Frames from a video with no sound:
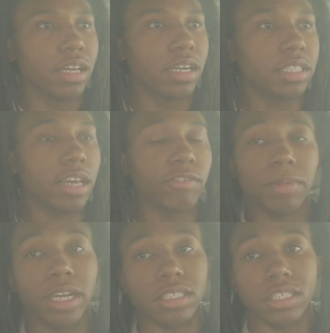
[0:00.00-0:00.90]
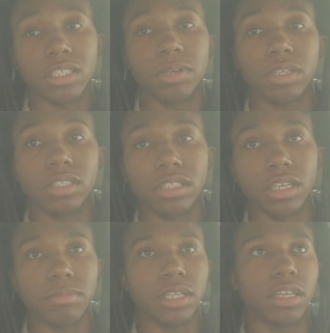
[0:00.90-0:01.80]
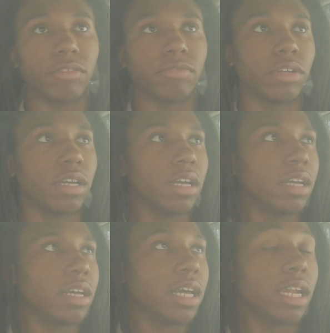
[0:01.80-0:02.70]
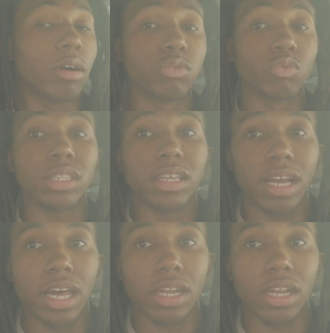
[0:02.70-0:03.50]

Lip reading: because everybody's experience is gonna be different. And that was one thing I